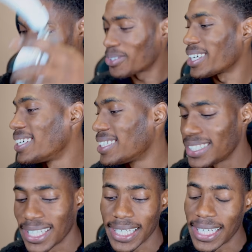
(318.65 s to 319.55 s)
Okay,
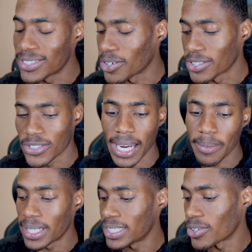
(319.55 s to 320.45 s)
yeah, they start
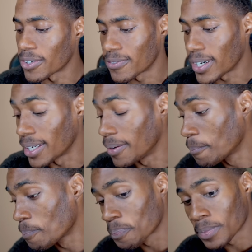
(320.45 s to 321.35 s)
scrapping, they start fighting.
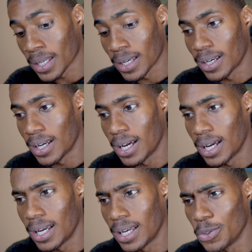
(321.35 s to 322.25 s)

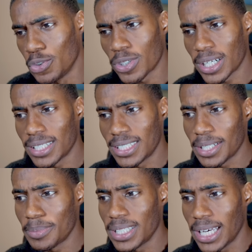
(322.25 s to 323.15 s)
You trying to
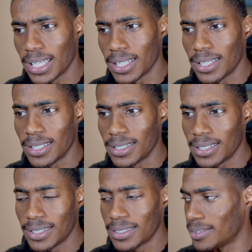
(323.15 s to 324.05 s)
tell me that
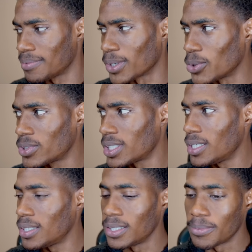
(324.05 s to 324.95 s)

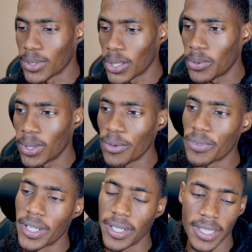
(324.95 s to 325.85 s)
bro
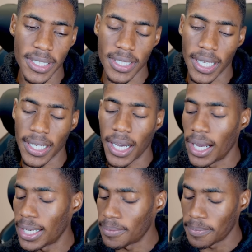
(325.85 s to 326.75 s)
over there, he's like, all
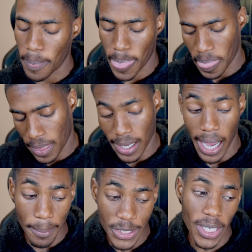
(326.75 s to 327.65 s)
right,
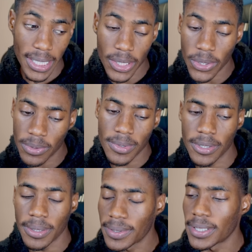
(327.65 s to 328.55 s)
I'm gonna try to go, you
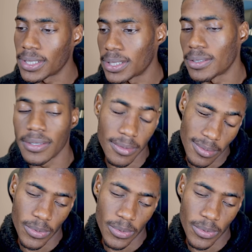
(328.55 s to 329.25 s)
know what I'm saying?